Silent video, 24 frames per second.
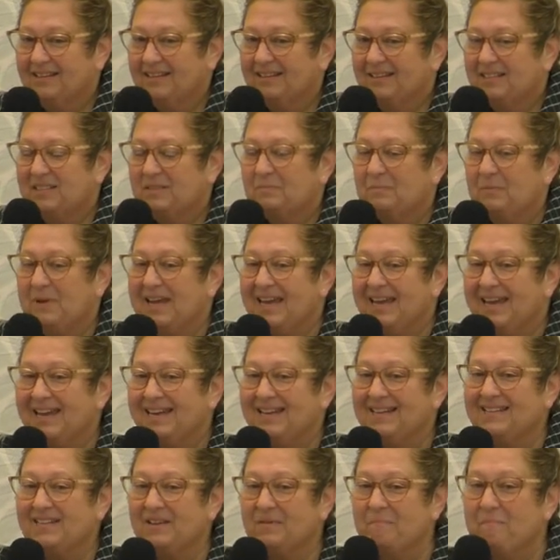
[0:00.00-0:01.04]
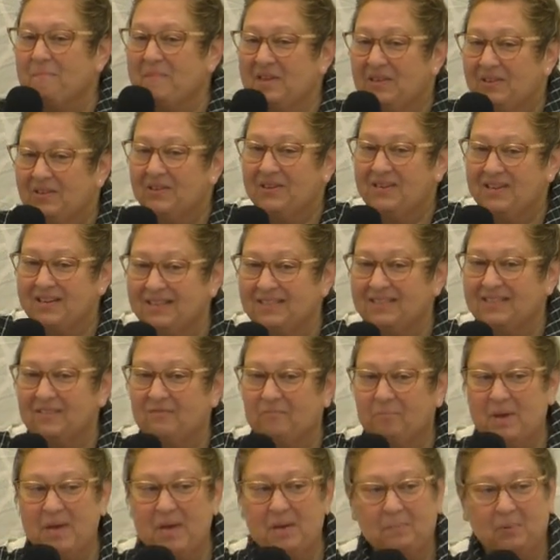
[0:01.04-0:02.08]
speaking to millions
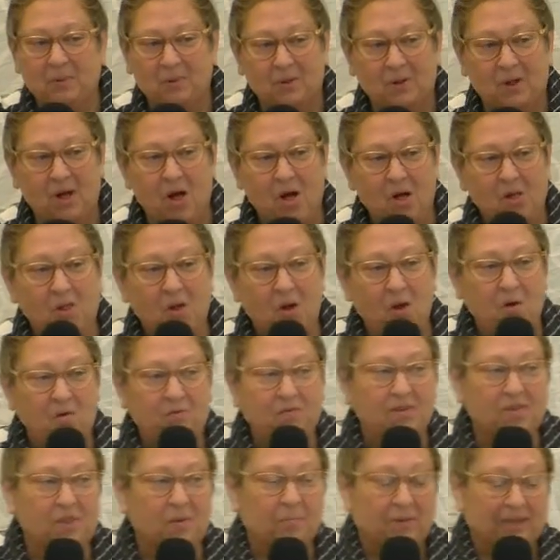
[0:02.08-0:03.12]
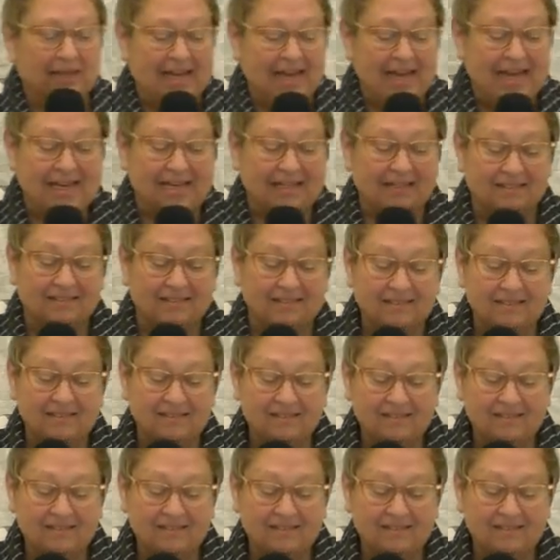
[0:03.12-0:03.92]
of people all over the planet.